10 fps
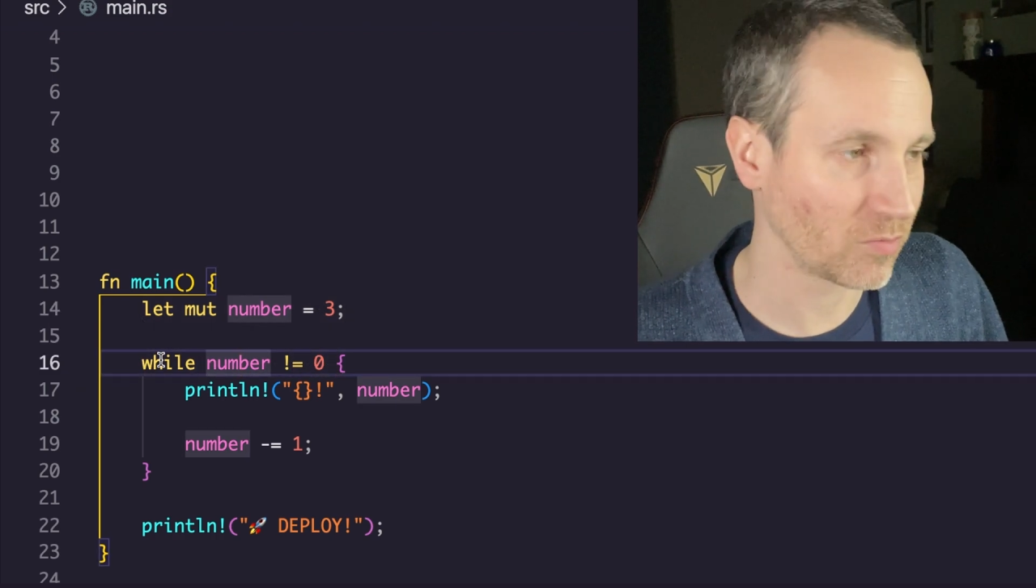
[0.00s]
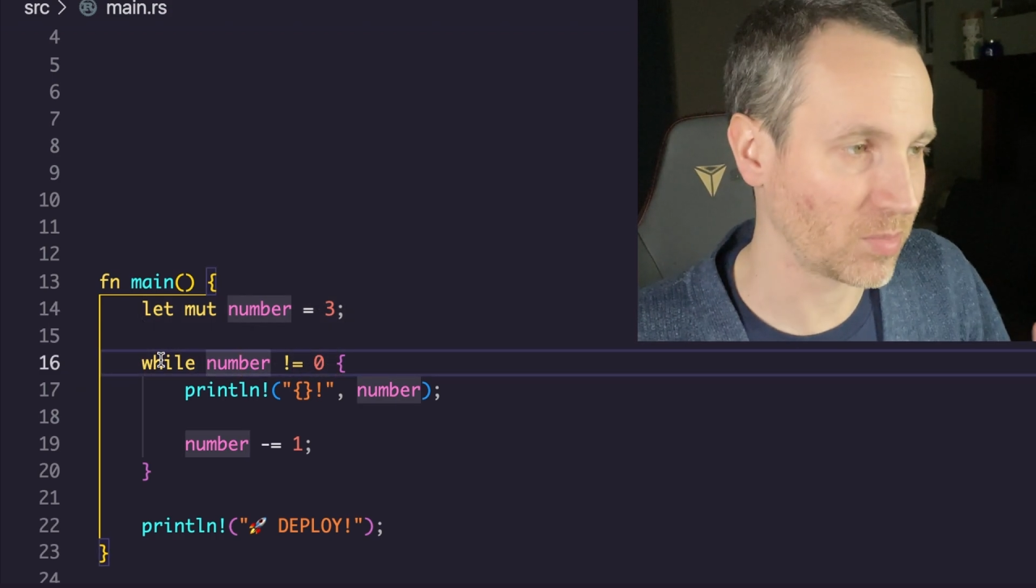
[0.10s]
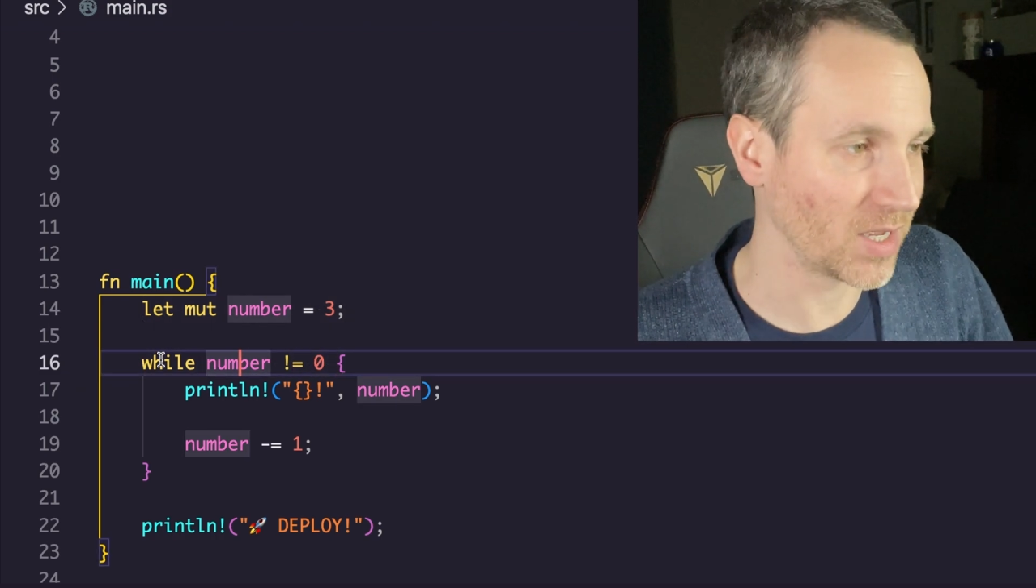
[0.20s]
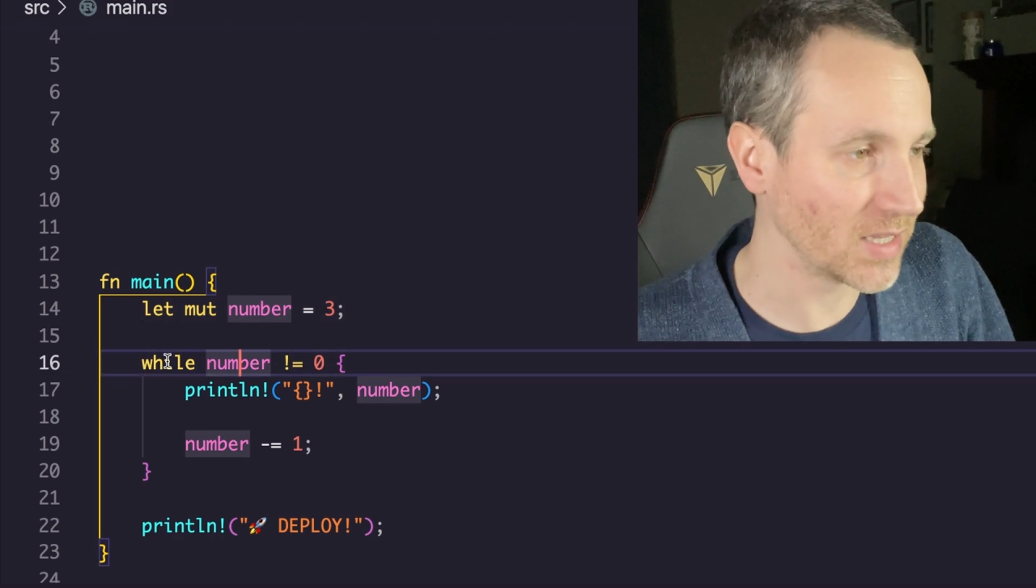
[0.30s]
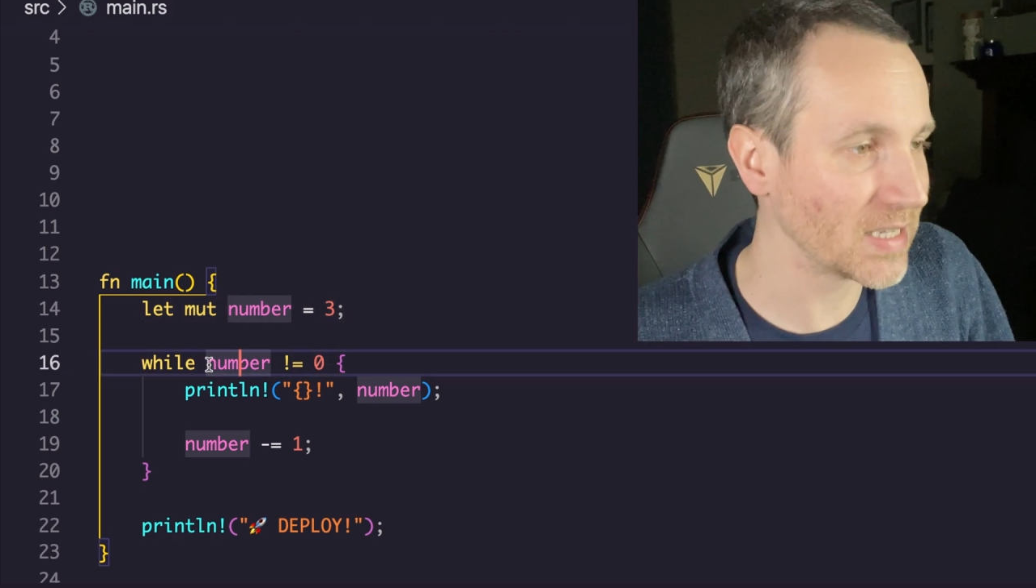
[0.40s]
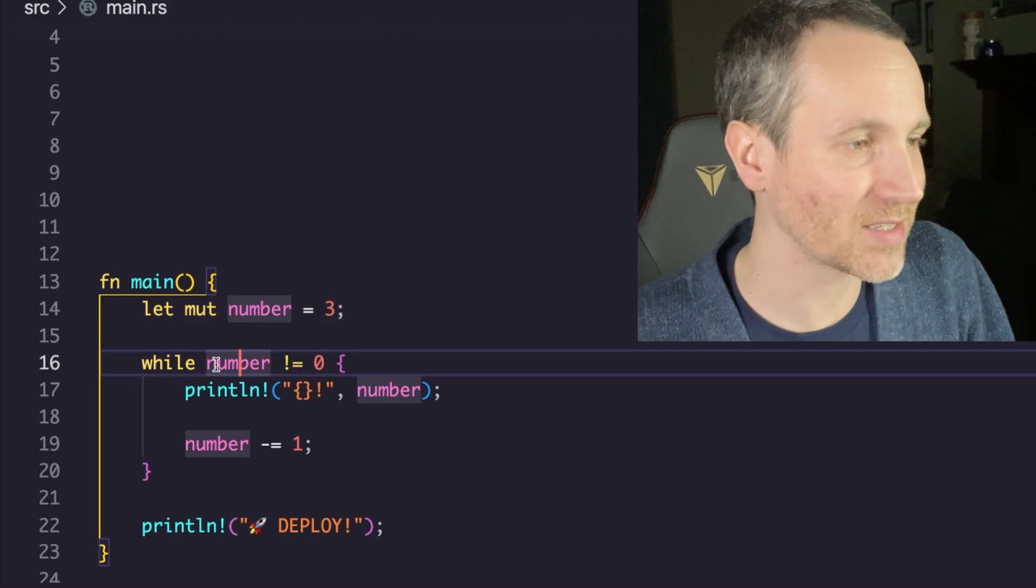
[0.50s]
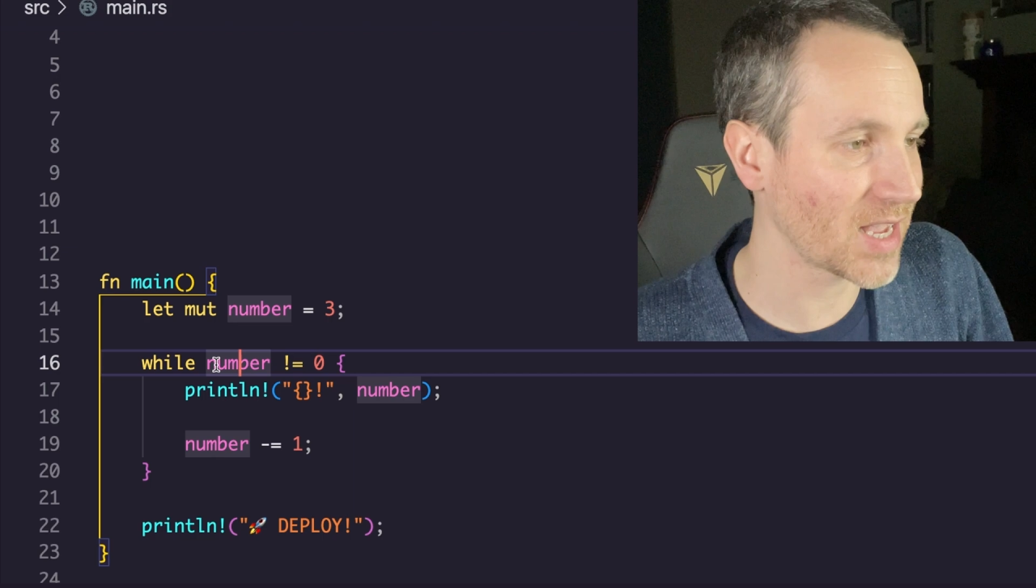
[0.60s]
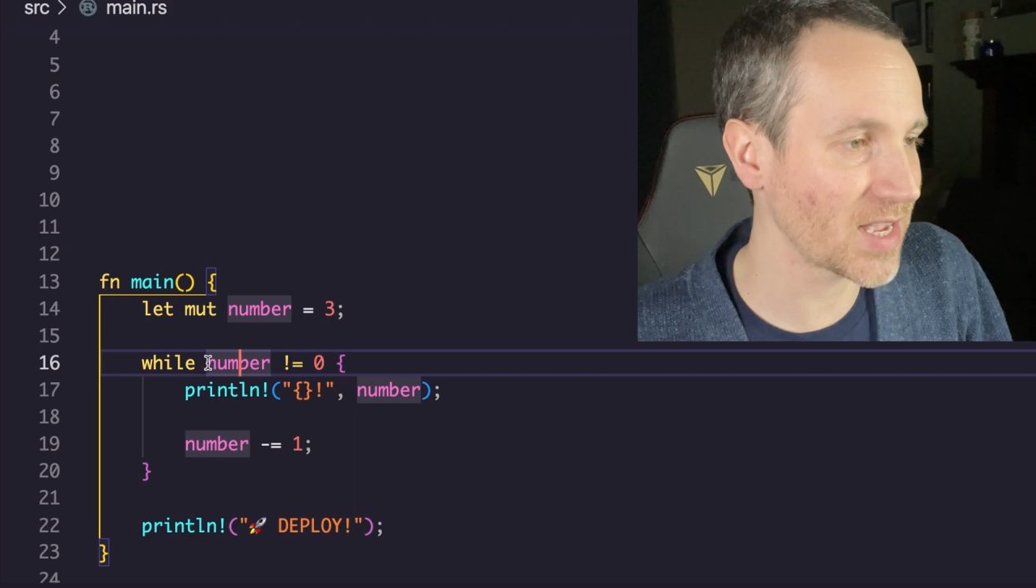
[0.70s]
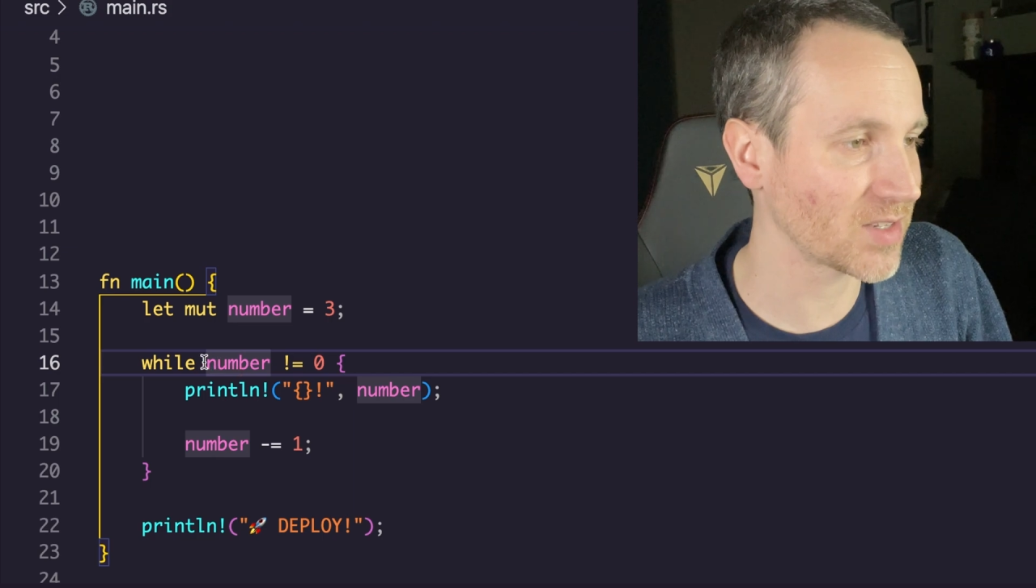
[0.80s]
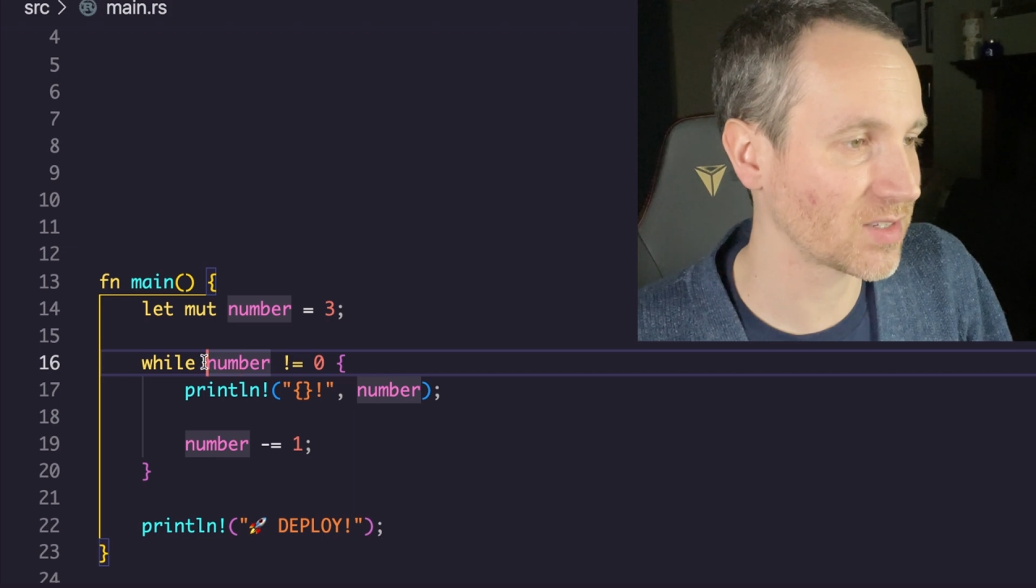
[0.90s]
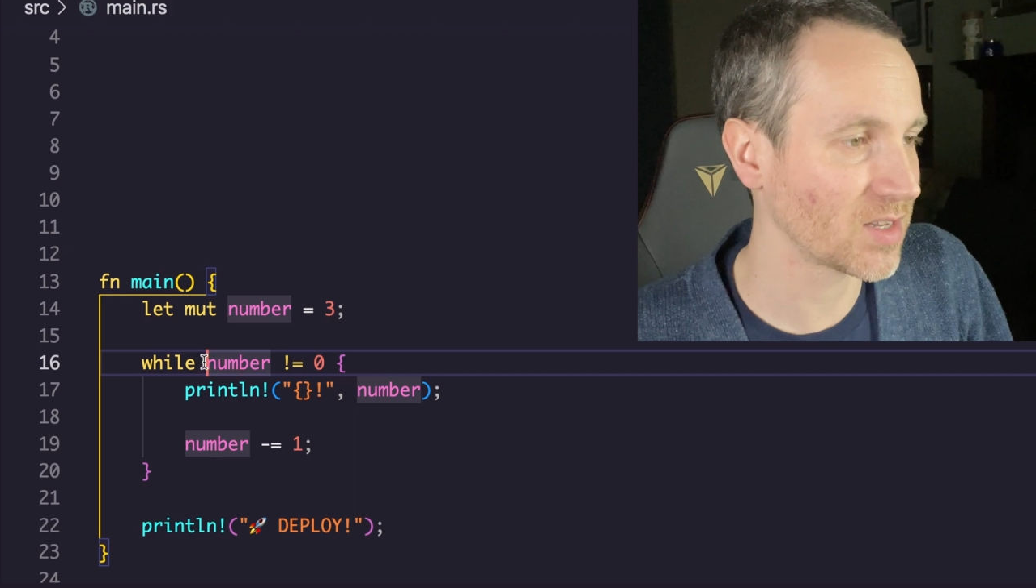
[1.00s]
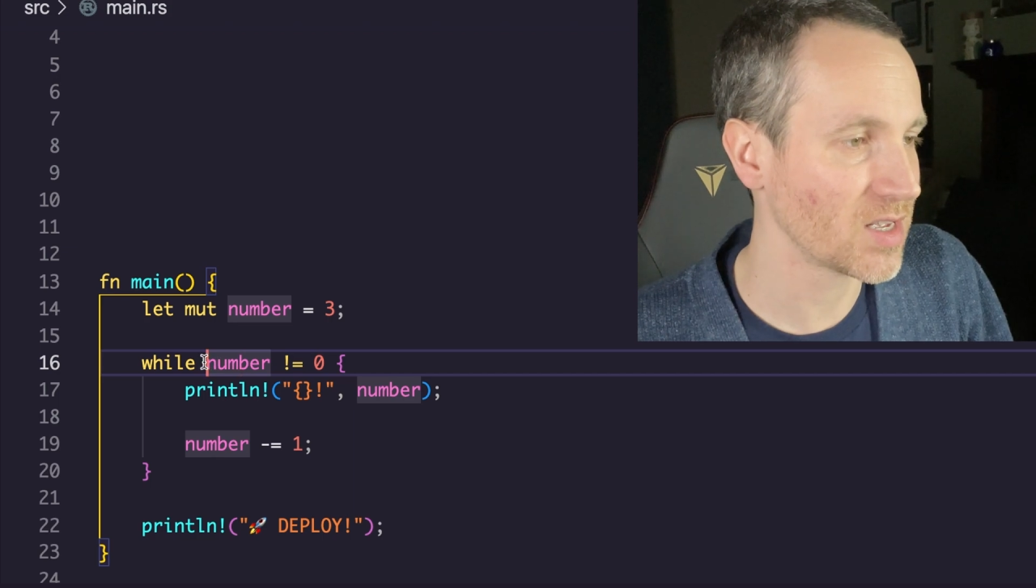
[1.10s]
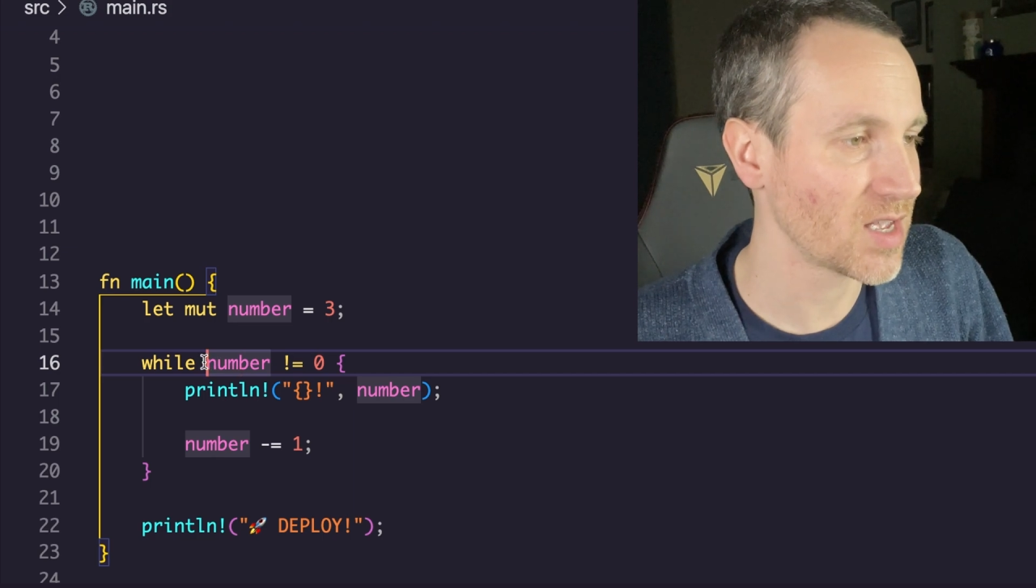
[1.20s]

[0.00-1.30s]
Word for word: but in this case,